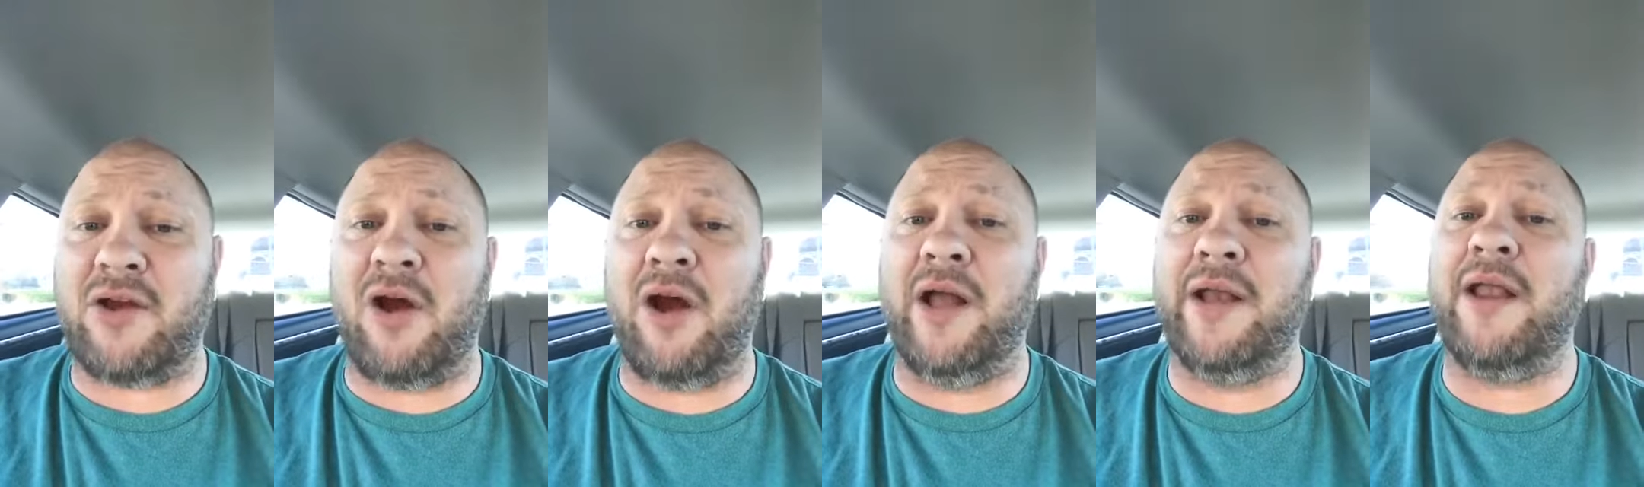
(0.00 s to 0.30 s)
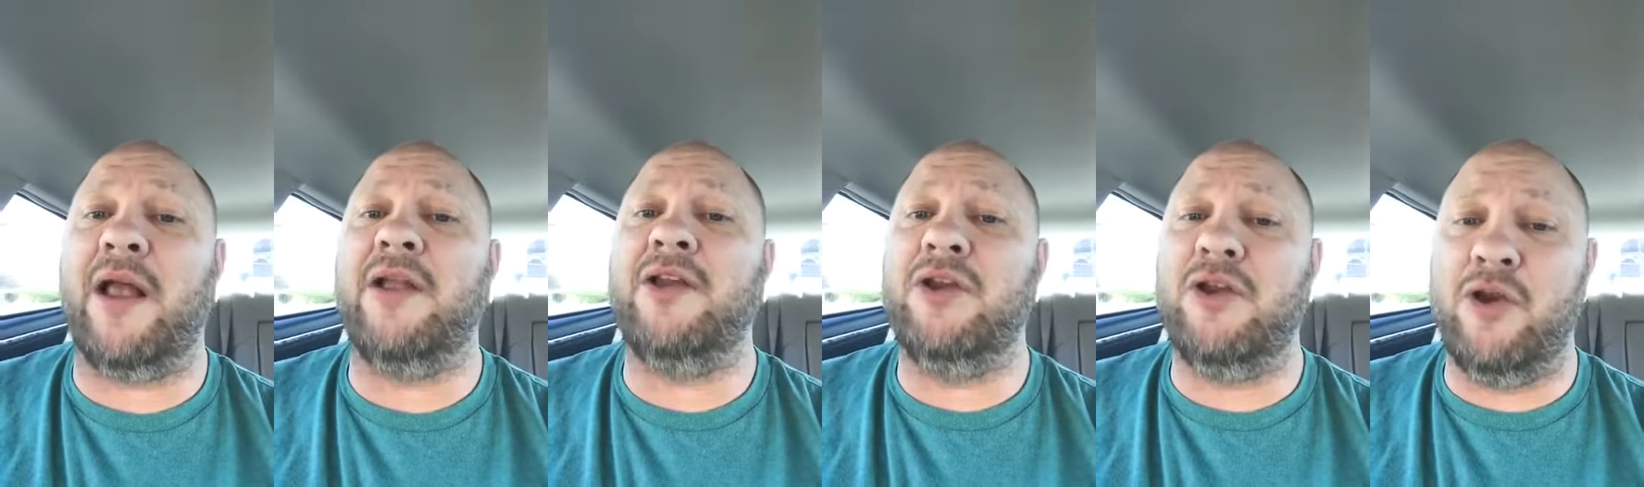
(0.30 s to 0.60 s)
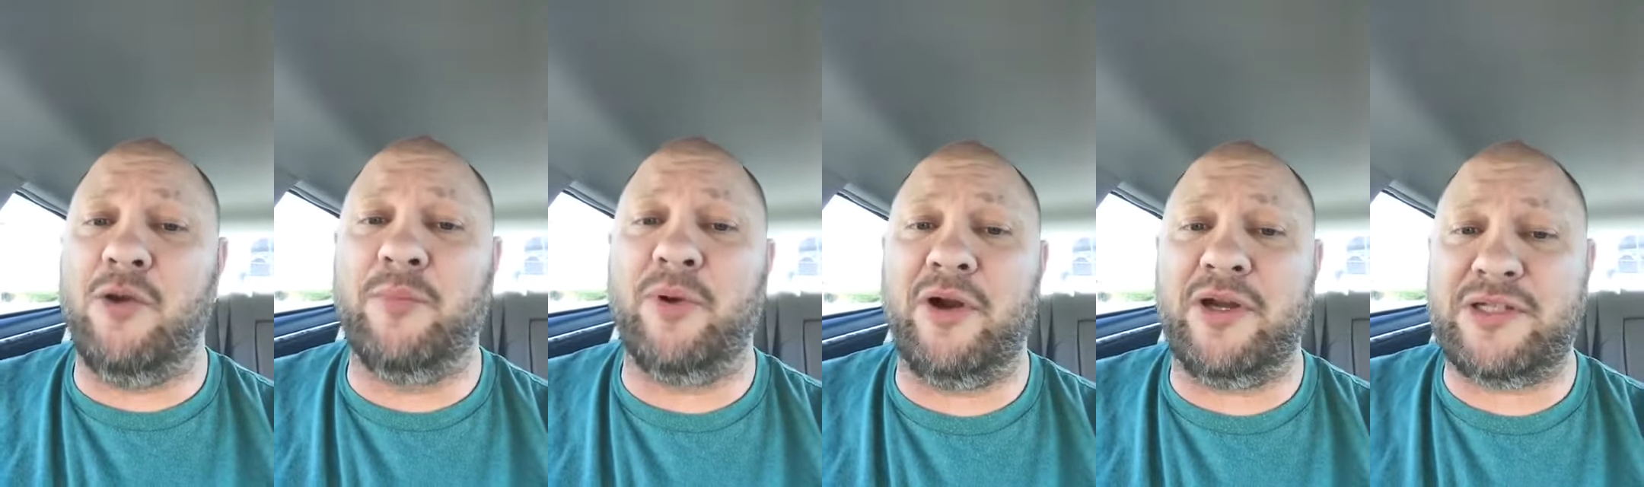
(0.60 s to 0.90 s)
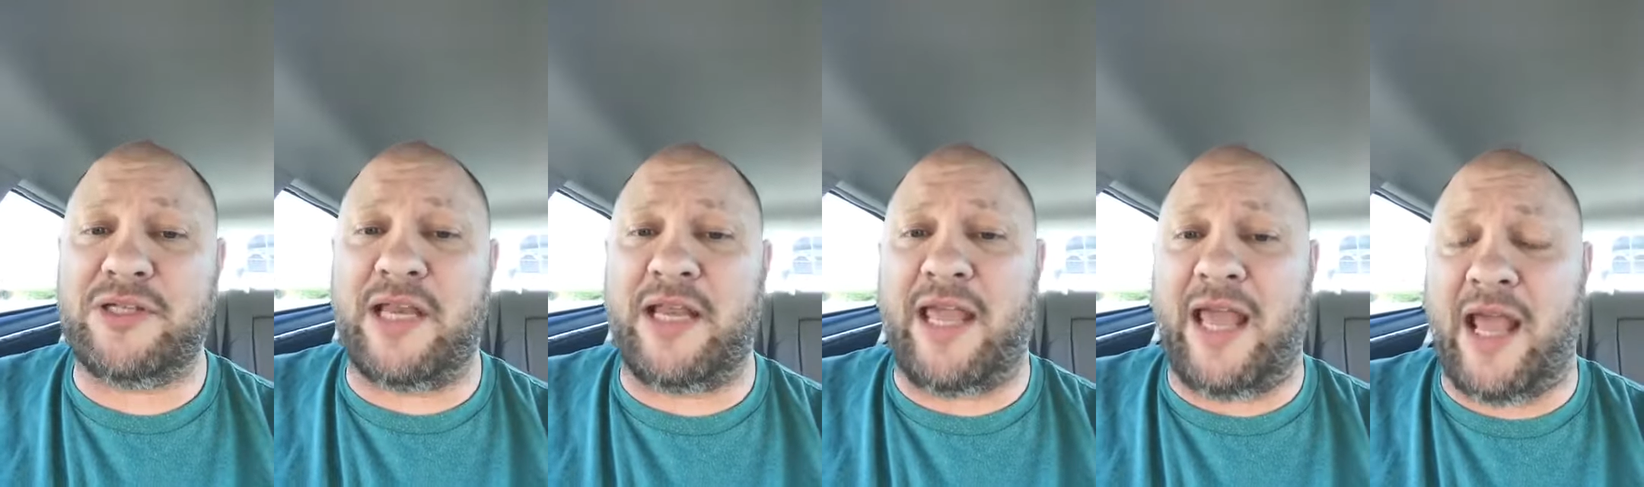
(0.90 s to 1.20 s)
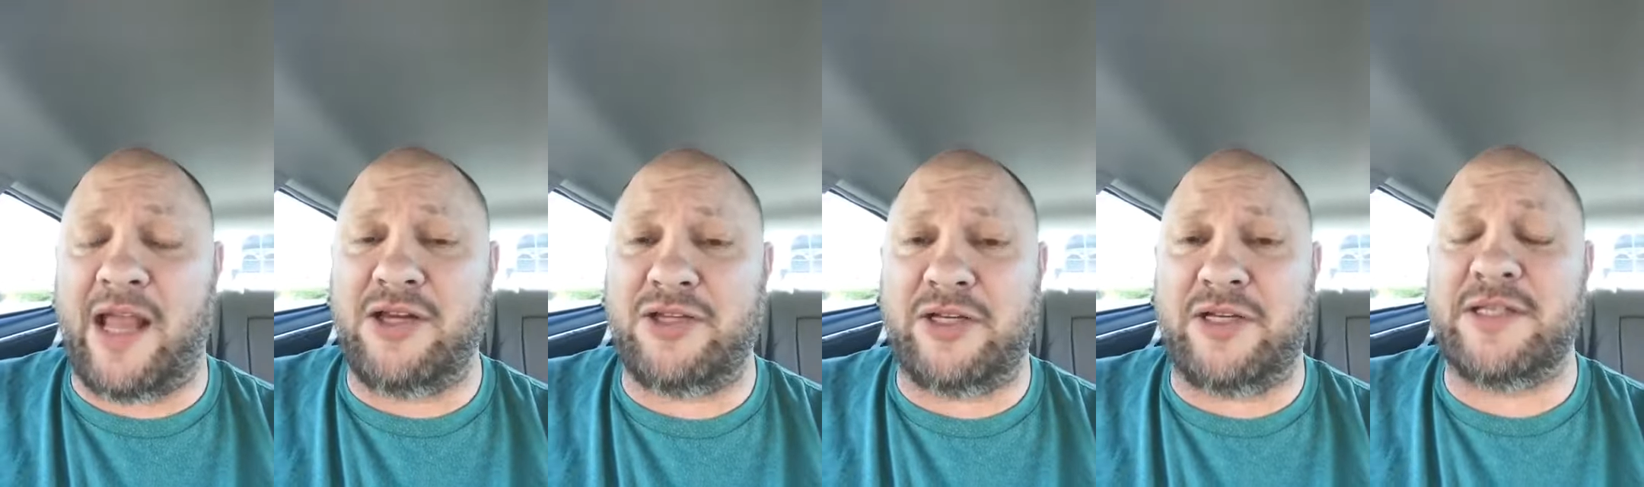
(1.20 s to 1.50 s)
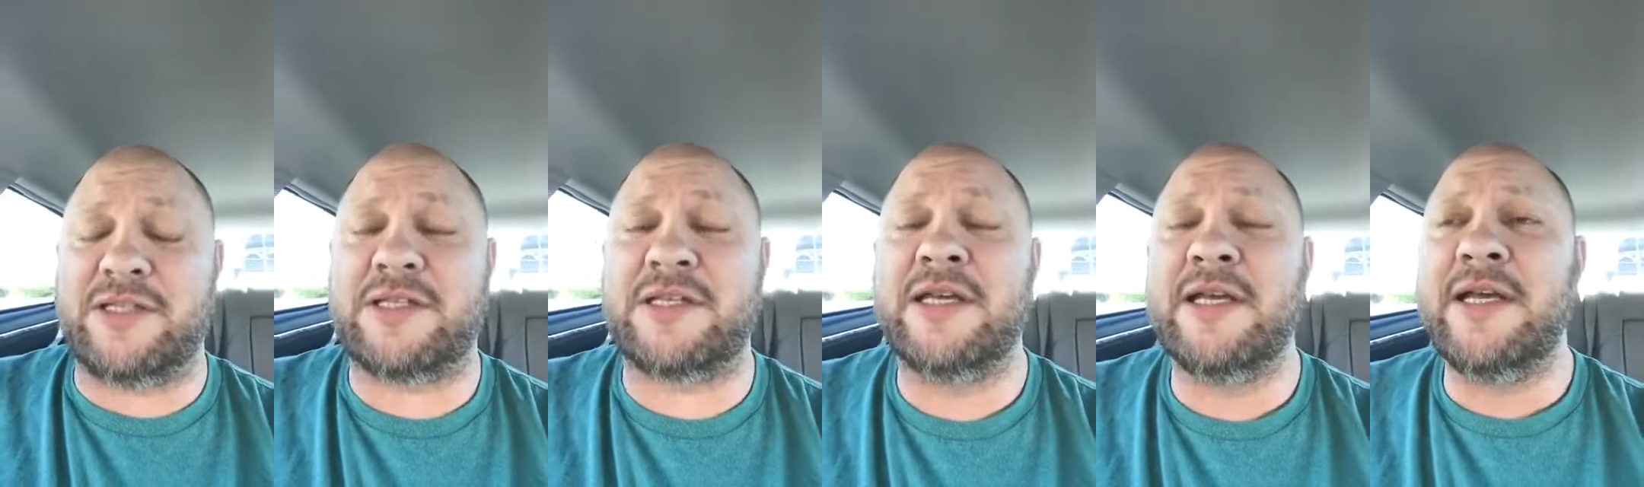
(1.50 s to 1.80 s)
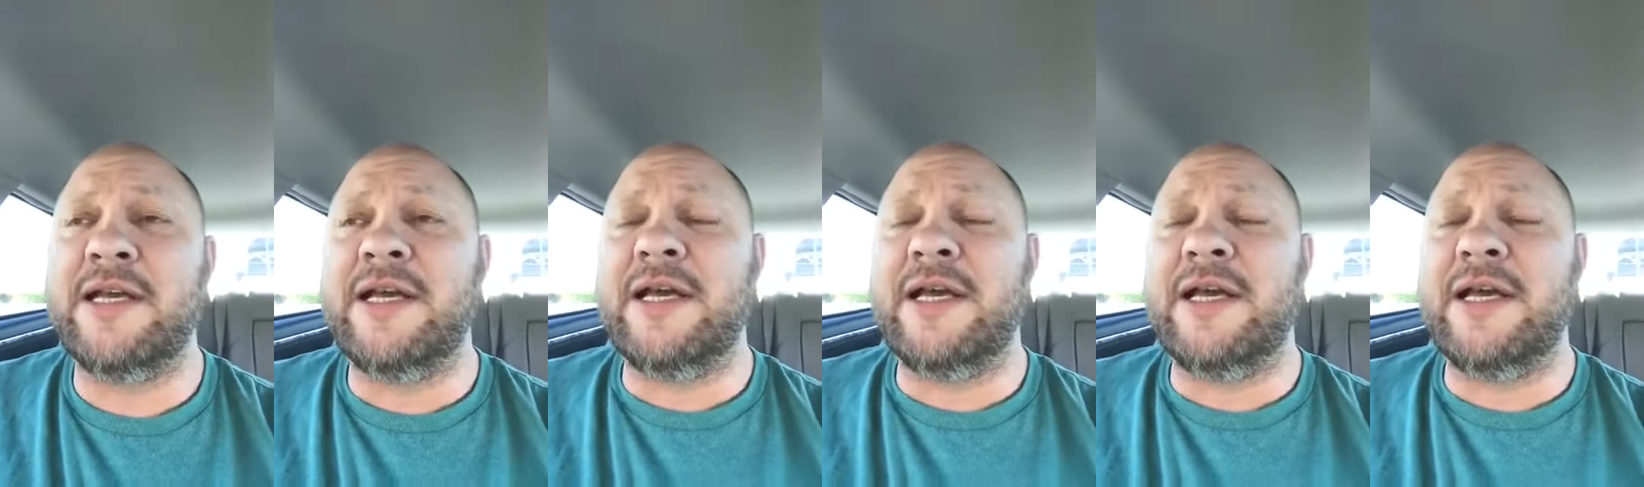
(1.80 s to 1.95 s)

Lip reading: on numerous occasions.